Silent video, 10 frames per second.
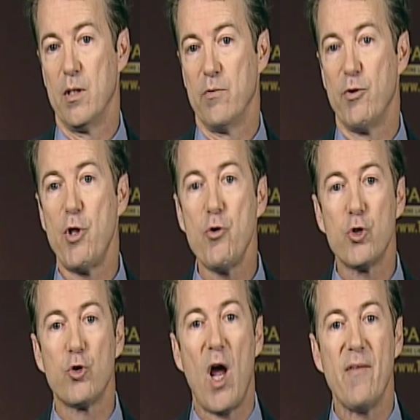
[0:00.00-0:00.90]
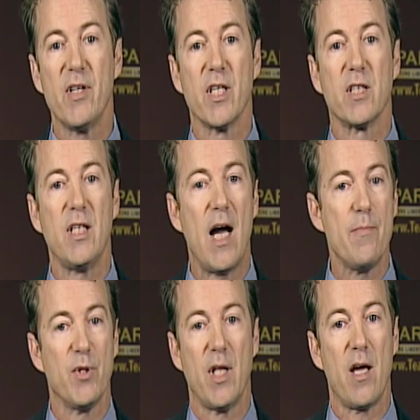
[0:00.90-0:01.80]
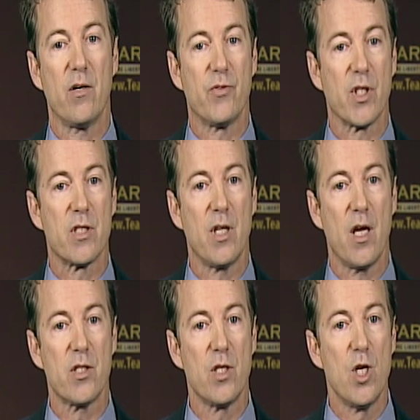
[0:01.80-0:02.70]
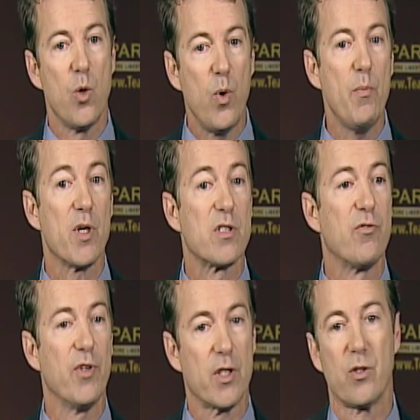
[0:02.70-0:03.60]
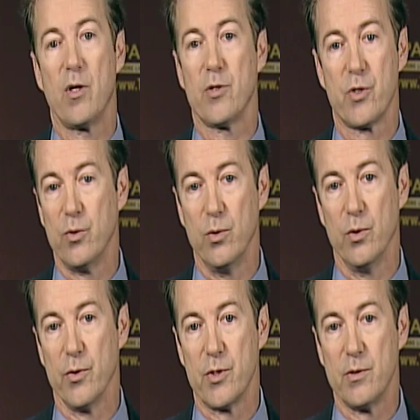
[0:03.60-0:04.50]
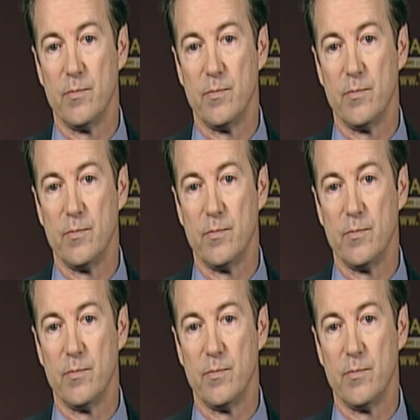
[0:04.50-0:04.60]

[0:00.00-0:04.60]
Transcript: For those striving to climb the ladder of success, we must fix our schools.